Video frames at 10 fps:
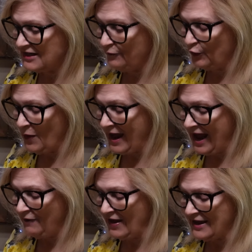Oh, if man. You
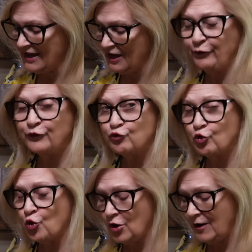have a gift
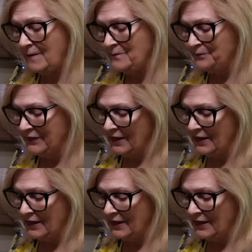drawer,